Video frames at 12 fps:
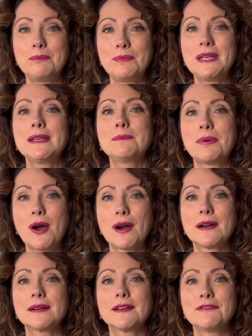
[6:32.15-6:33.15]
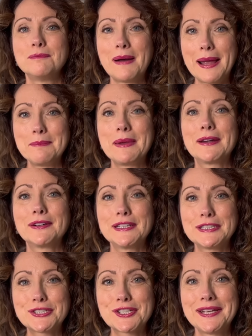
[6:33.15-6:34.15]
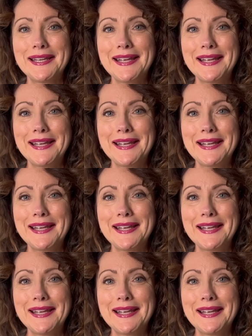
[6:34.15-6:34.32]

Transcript: big part of my marriage.